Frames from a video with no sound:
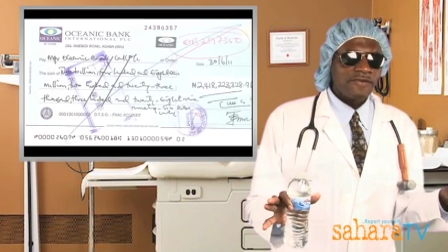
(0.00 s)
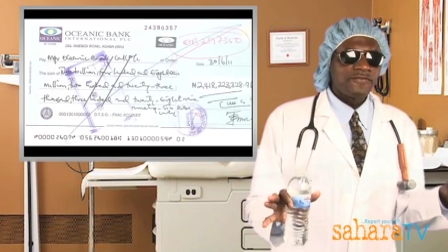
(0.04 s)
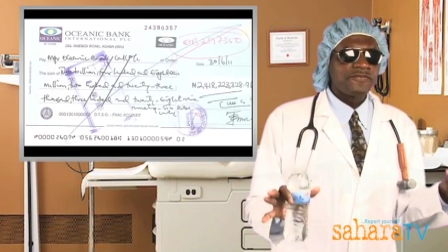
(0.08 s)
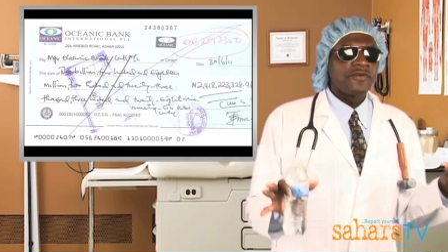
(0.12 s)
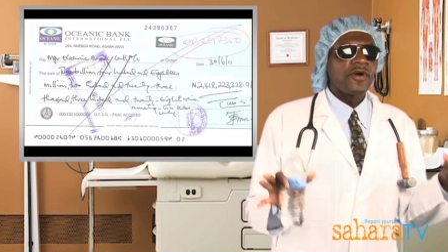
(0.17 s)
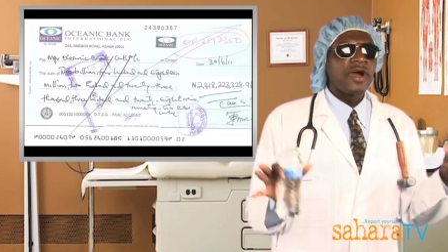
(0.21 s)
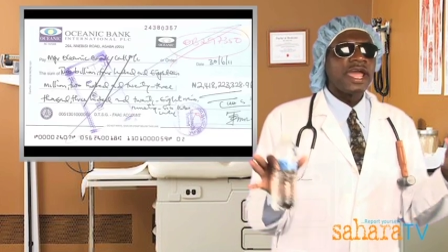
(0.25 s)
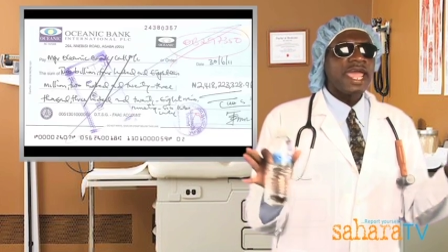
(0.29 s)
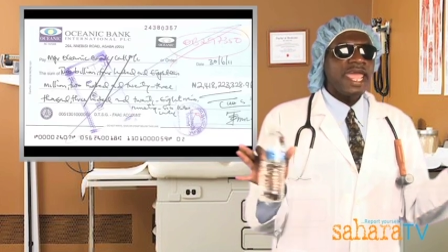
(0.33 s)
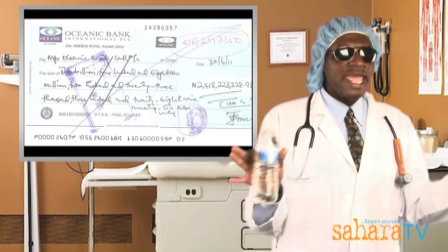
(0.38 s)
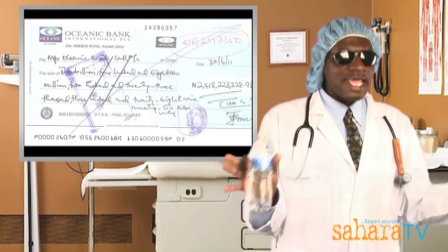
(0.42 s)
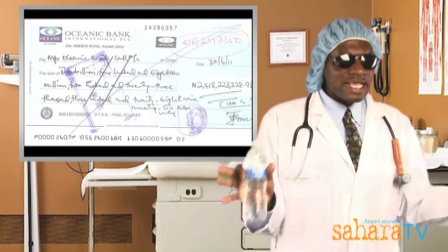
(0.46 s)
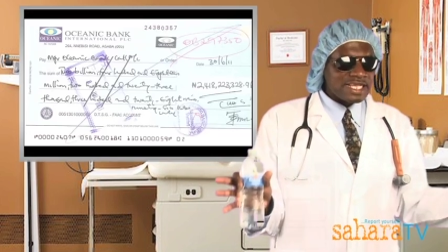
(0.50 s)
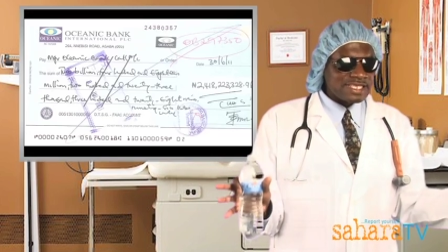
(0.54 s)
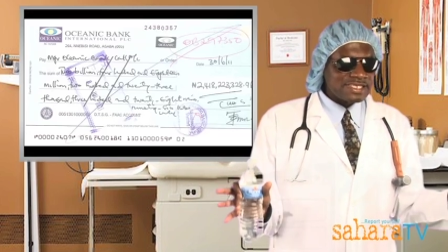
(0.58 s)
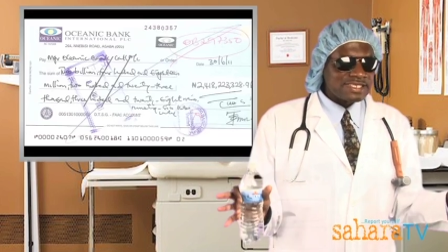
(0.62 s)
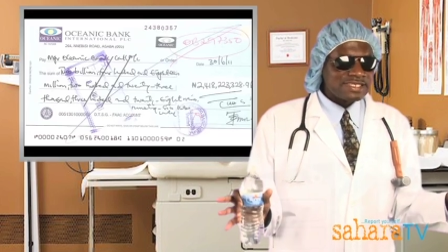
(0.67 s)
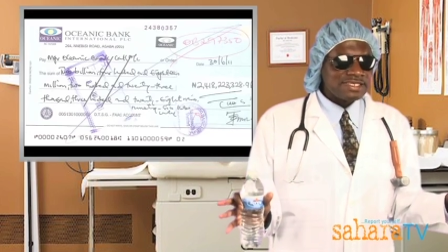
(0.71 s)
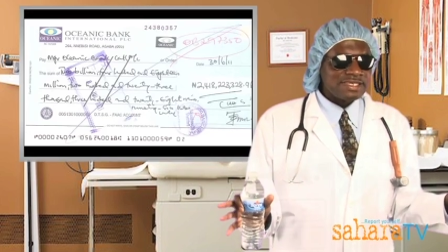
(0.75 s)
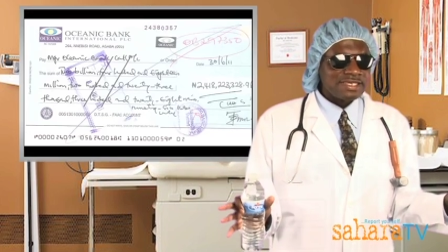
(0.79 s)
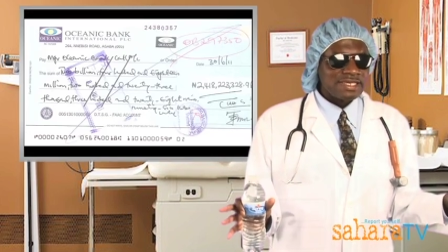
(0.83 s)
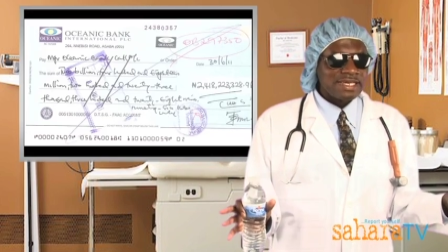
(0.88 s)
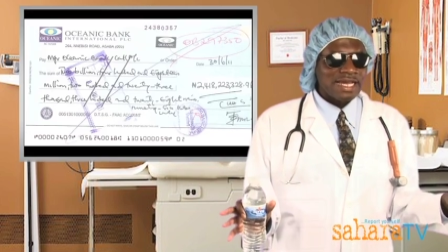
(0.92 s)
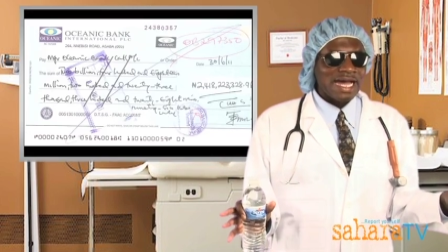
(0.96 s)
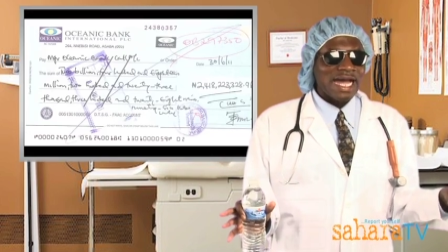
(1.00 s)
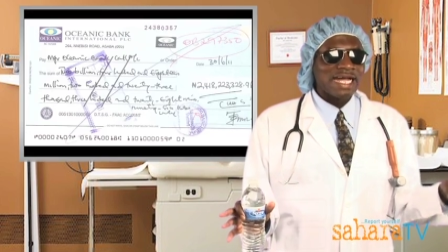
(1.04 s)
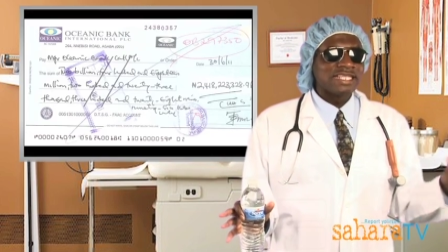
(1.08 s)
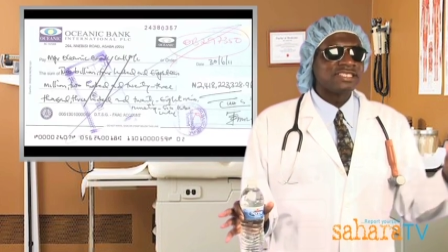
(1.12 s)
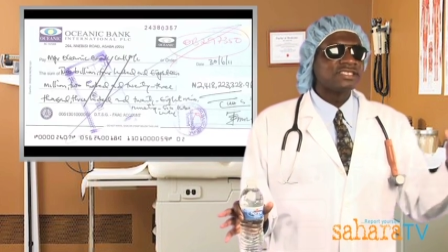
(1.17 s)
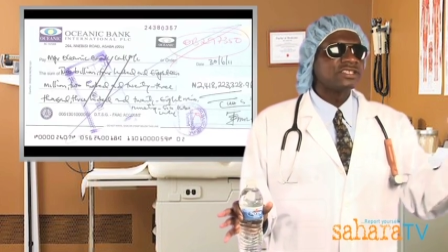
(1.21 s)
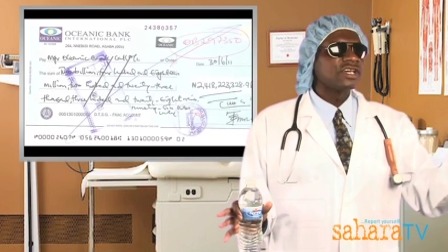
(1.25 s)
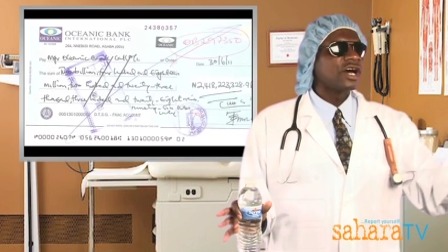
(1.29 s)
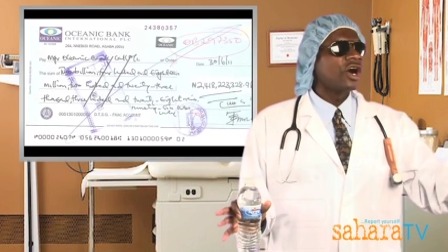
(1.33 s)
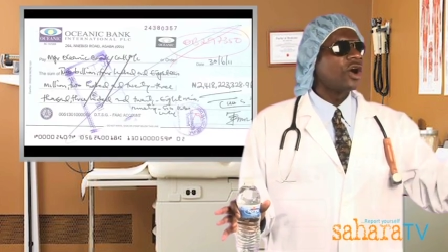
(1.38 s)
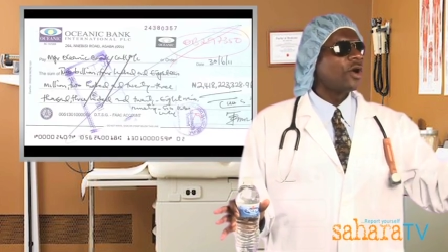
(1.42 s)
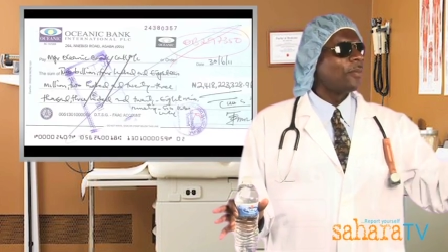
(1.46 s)
for eggs mm -hmm. at
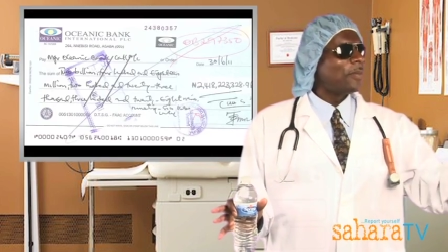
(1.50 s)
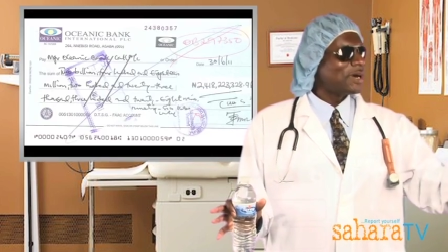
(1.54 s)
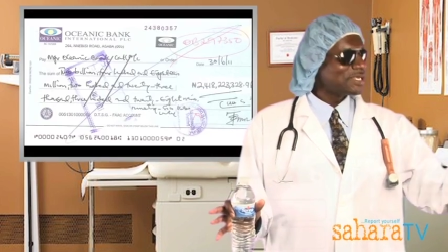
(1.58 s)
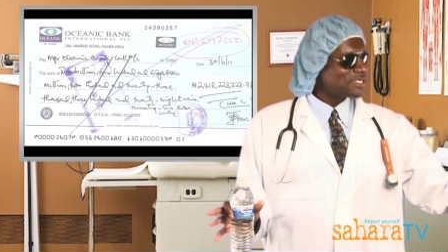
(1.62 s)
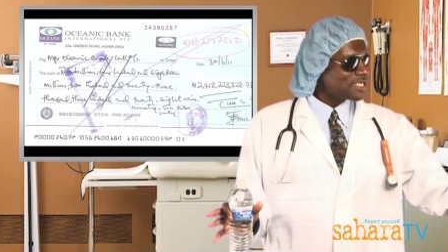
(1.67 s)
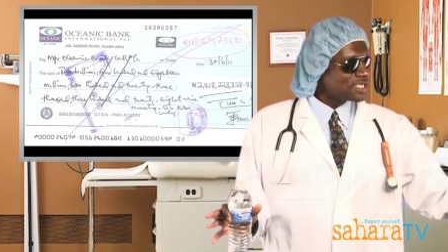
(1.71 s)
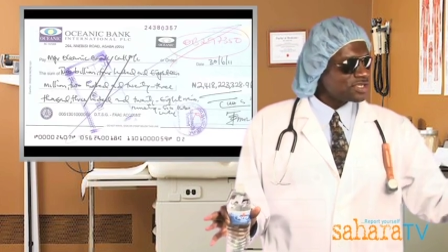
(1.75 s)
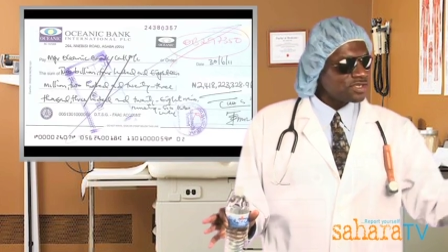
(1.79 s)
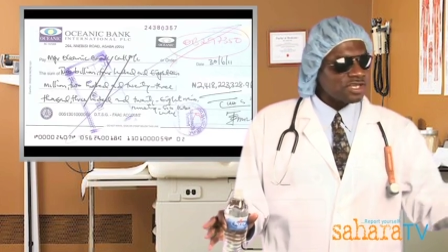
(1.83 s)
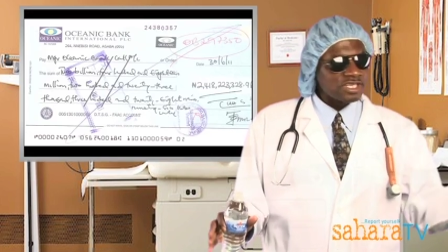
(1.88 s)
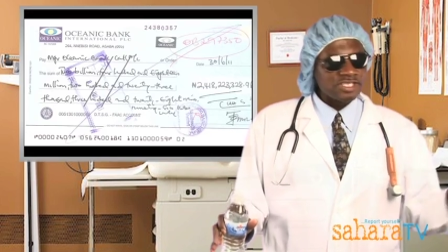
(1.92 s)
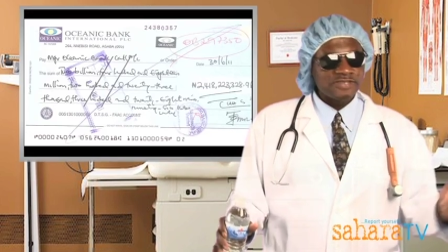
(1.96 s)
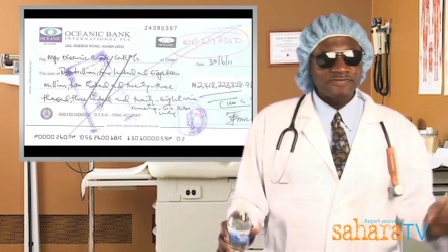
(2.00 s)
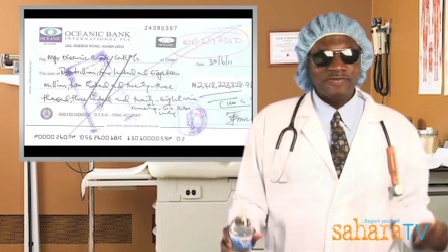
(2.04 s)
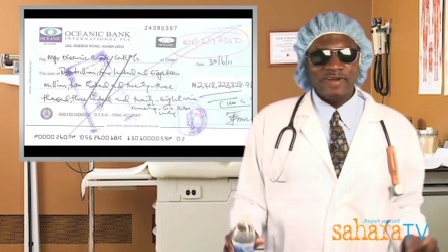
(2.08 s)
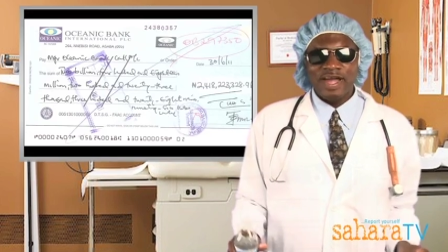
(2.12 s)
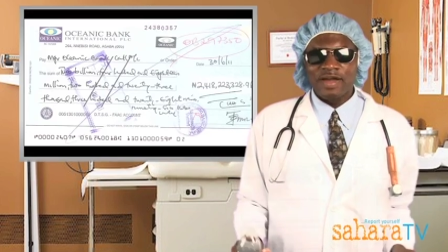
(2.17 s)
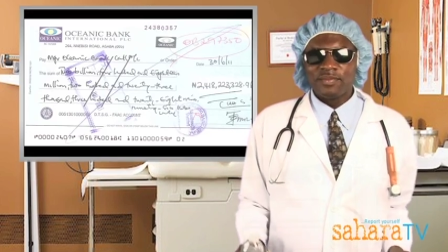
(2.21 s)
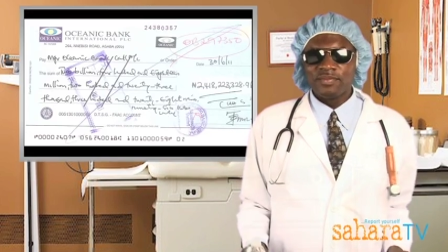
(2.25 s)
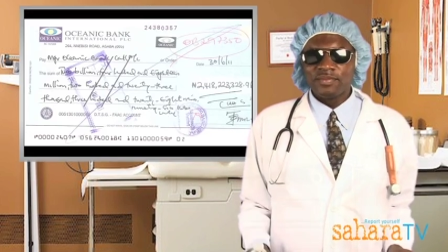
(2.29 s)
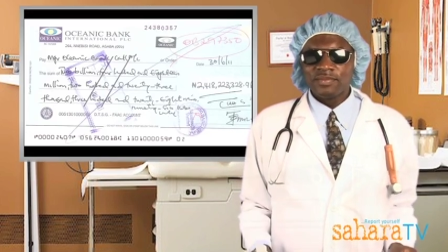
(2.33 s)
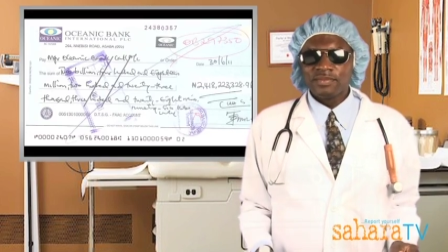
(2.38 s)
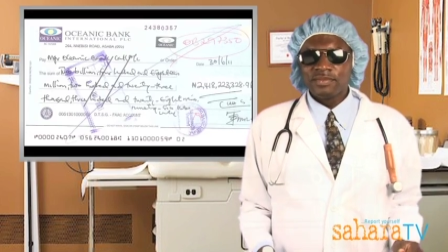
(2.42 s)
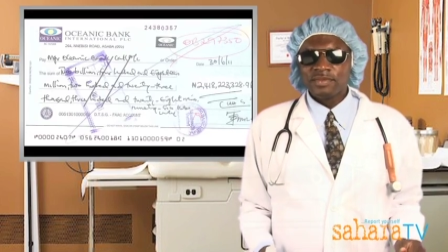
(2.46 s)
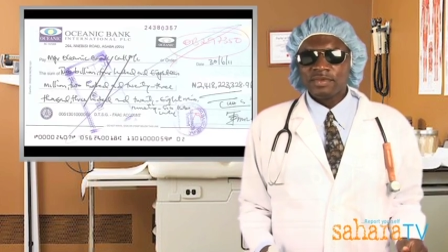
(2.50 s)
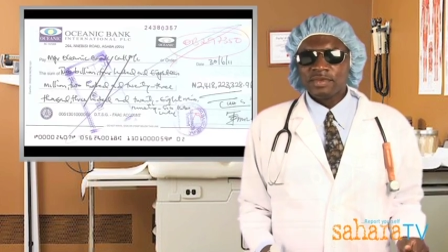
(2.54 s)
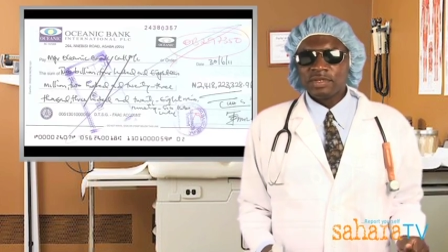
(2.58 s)
mm-hmm. Obasanjo's farm.